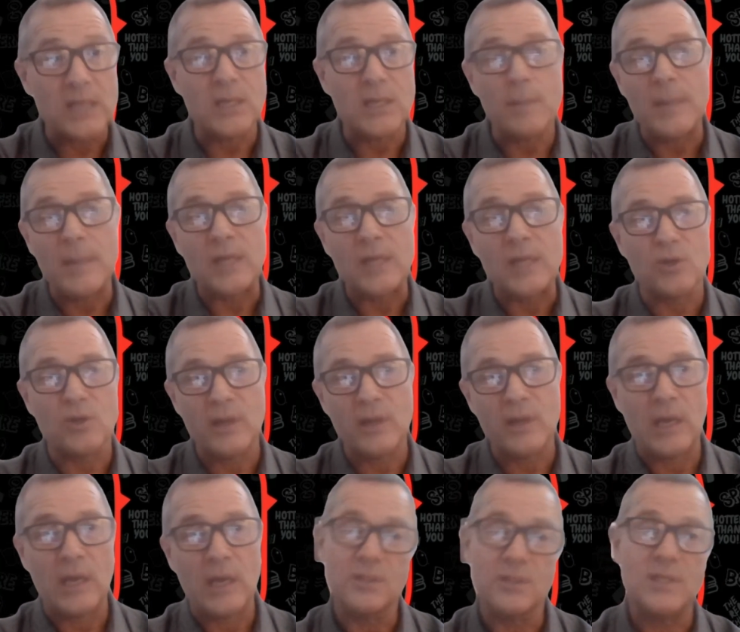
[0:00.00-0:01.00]
I make sure they
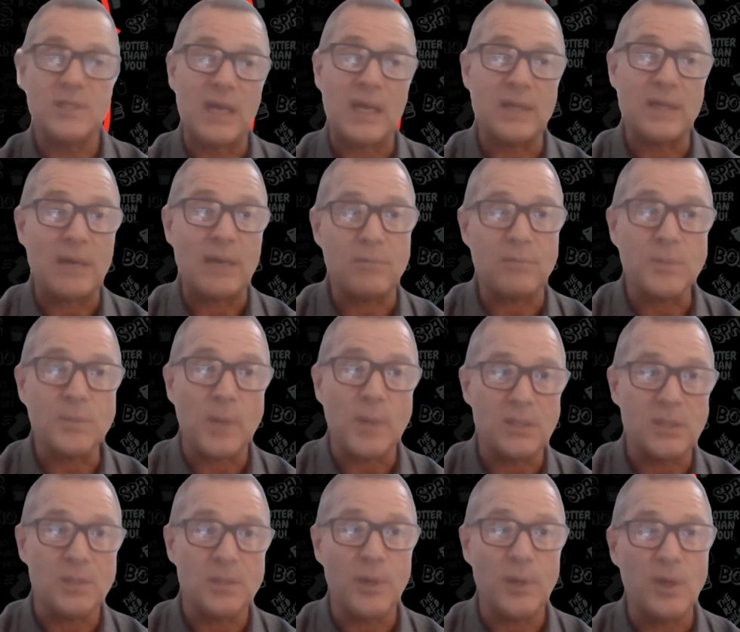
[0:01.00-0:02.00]
understand that
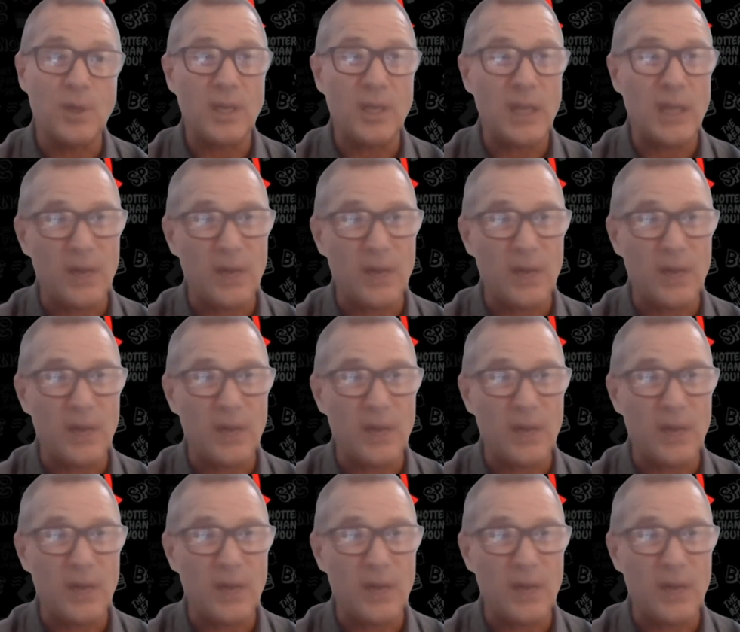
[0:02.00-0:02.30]
responsibility.